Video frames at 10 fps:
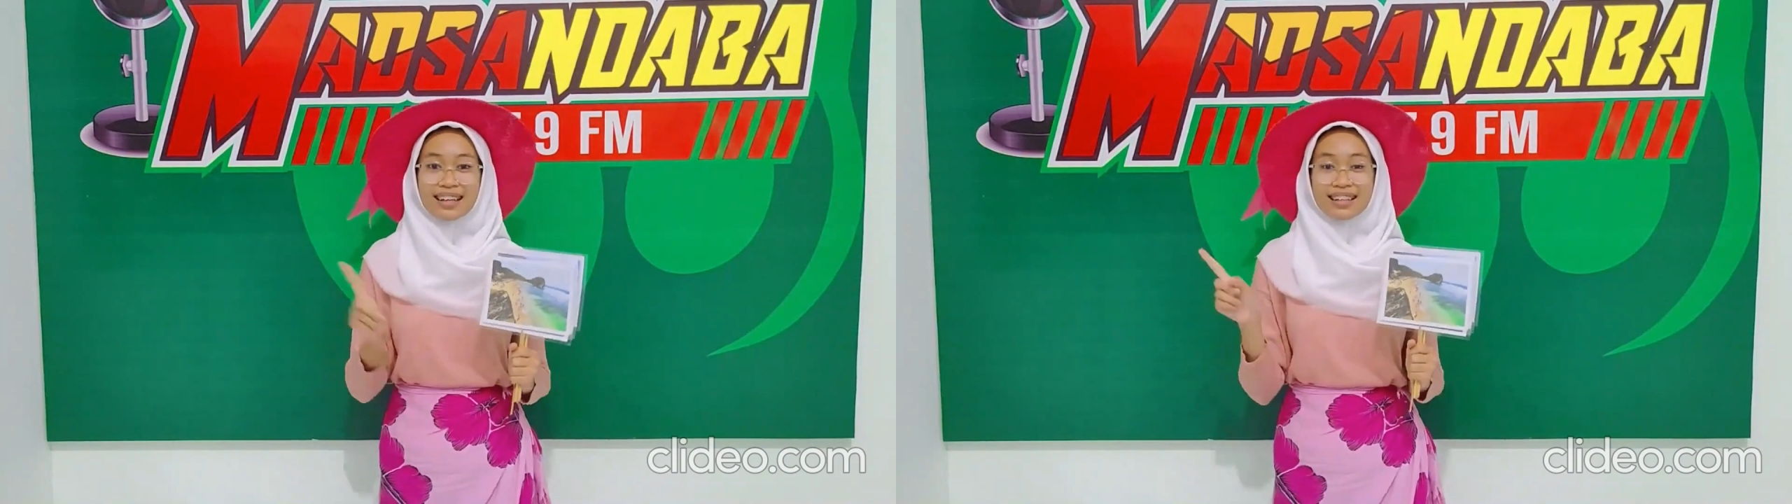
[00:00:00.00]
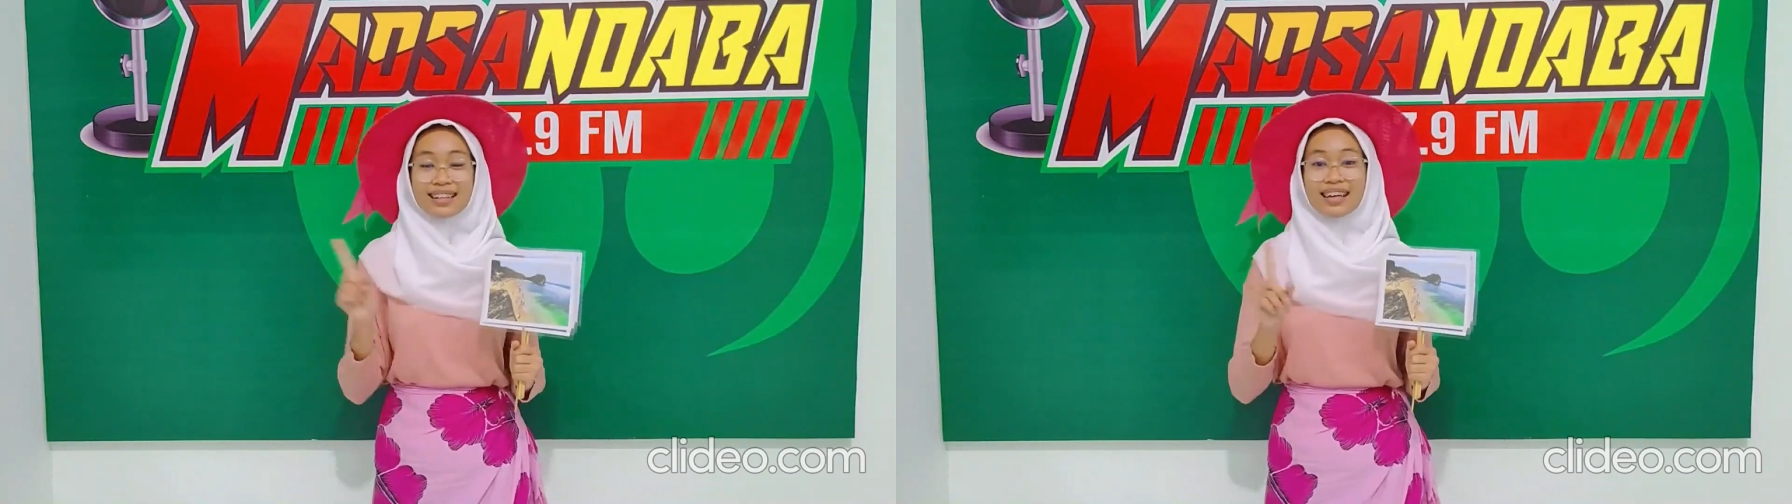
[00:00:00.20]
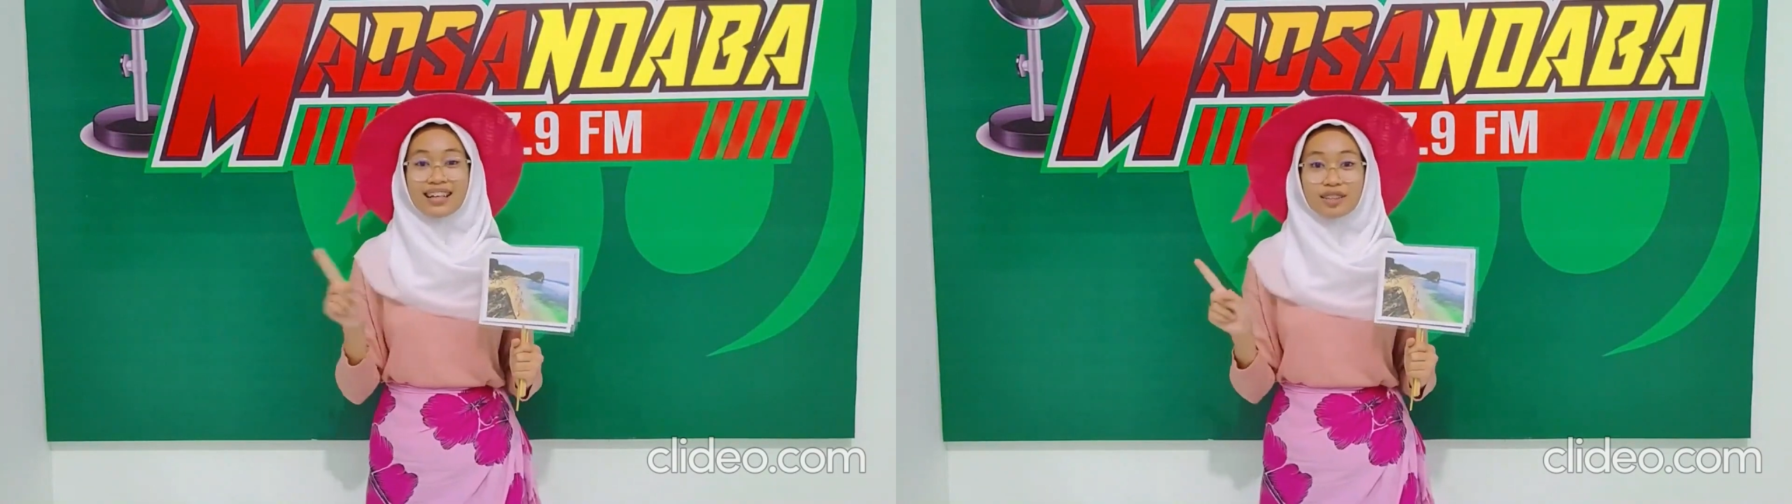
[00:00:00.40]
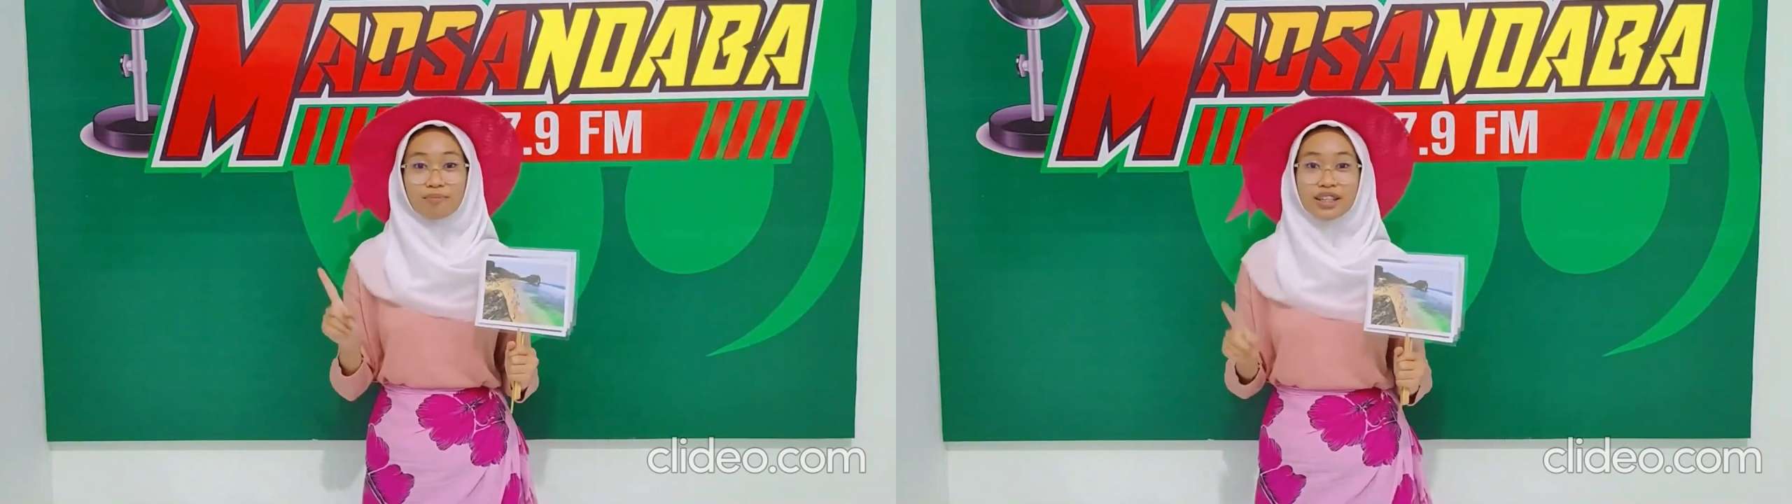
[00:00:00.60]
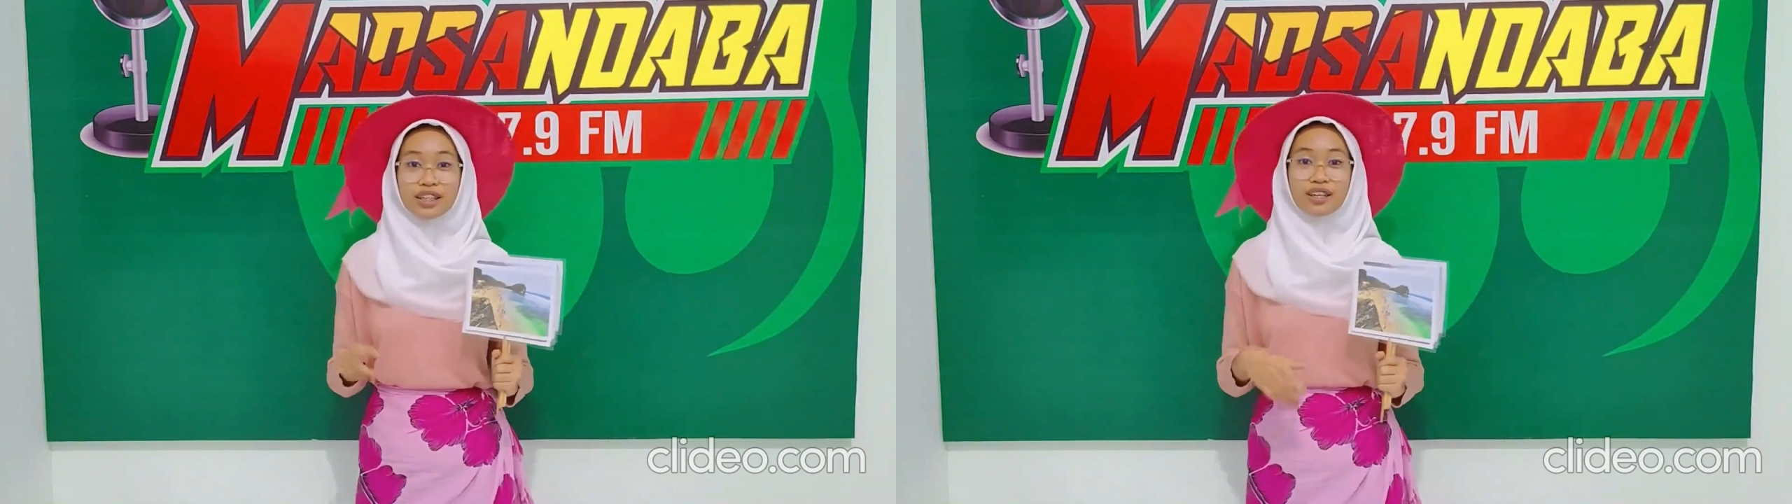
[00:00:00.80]
It
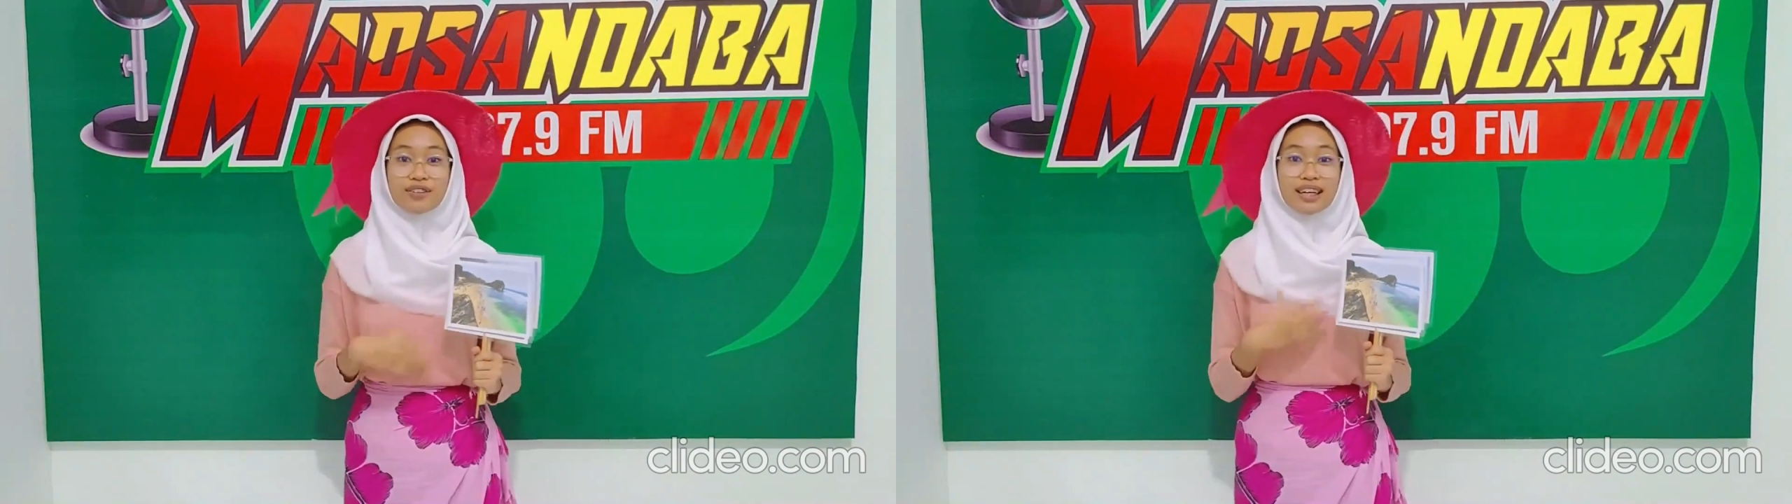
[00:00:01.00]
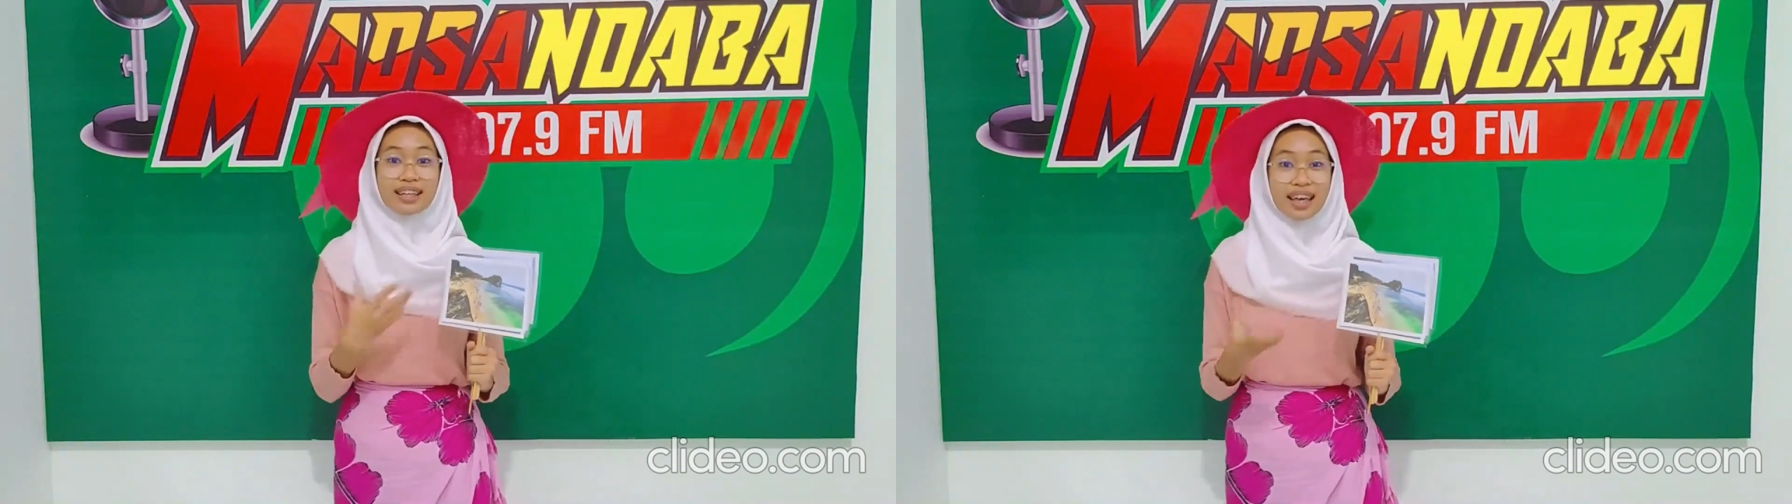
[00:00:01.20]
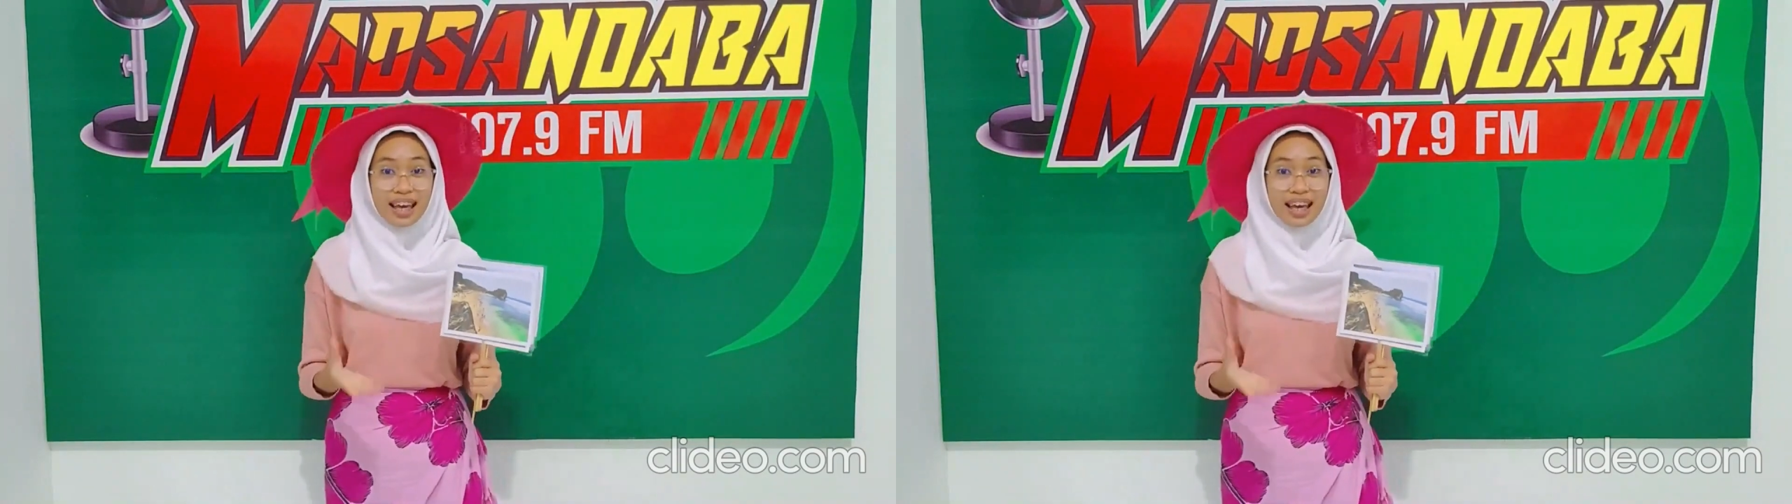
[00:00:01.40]
cannot be doubted